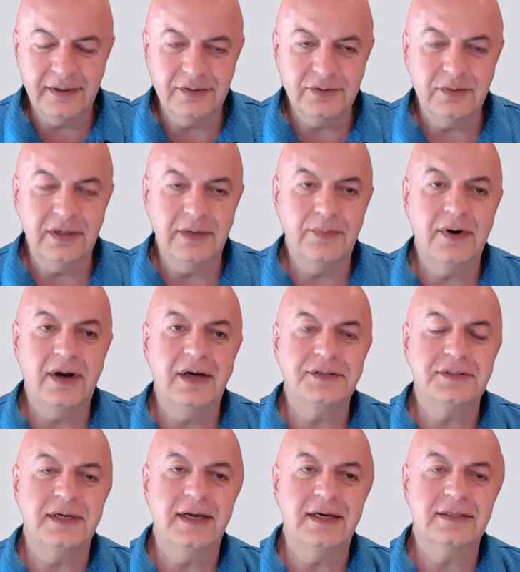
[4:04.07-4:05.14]
20
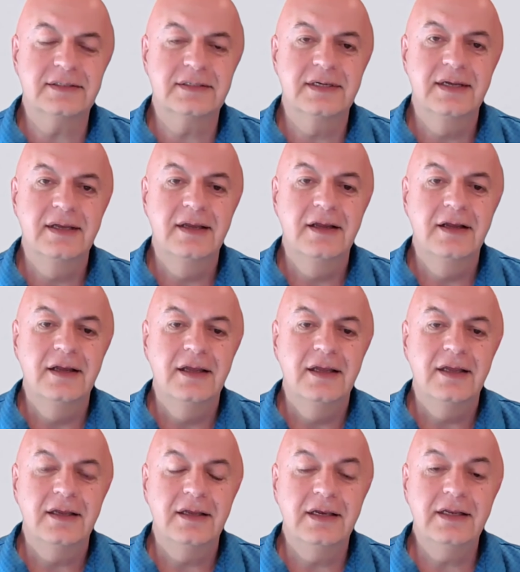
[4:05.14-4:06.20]
projects,
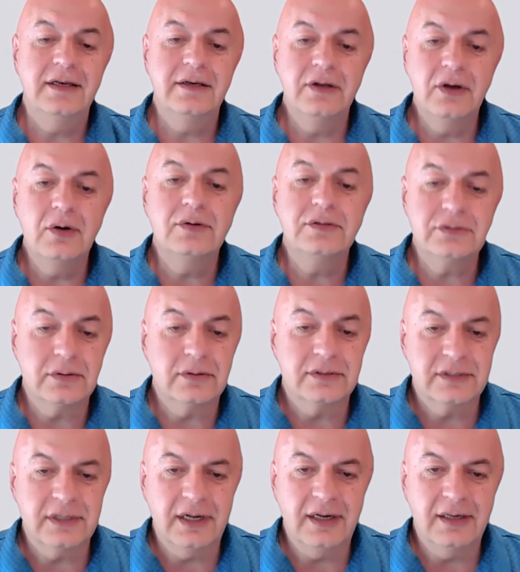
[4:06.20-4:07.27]
it knows your
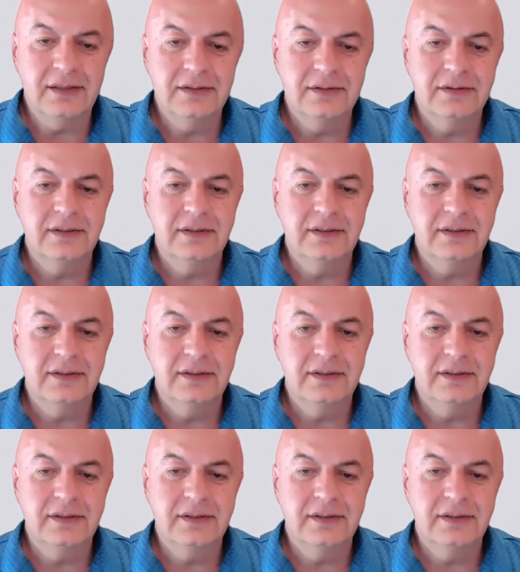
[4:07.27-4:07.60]
style.